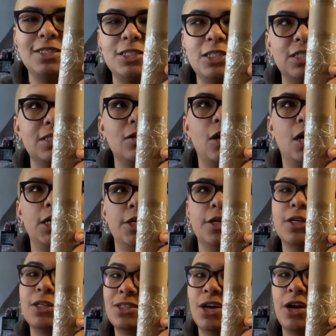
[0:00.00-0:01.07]
just call it your
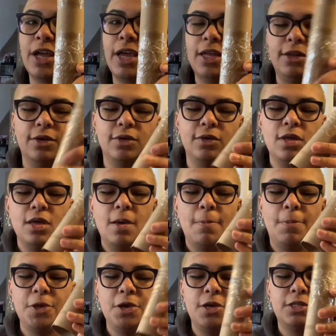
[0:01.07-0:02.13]
guitar handle.
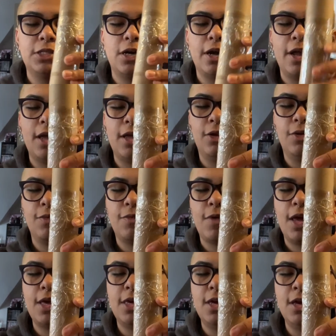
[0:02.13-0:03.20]
Put your guitar handle
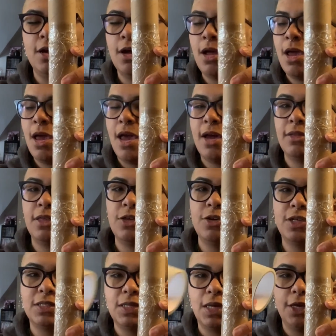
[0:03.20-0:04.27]
right here and then you
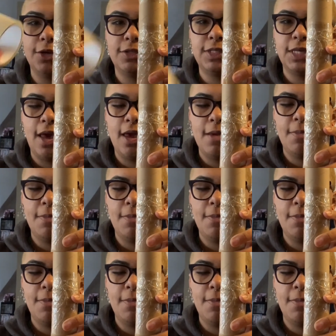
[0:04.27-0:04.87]
could take your tape